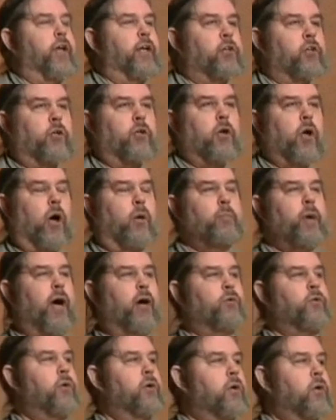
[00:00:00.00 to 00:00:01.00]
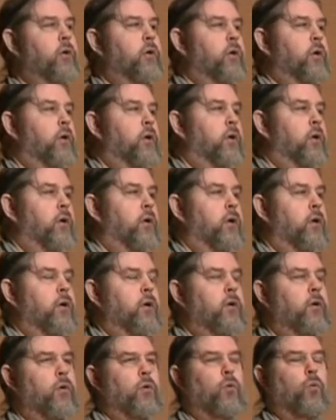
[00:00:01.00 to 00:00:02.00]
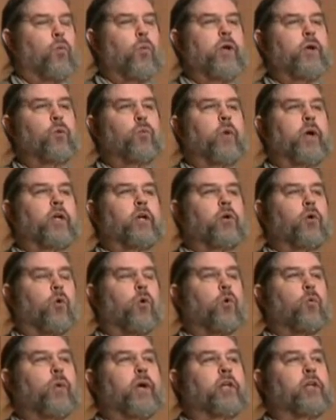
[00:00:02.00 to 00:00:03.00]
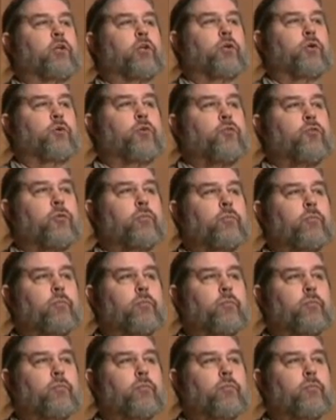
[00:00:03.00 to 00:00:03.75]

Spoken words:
they learn about win-win or win-lose.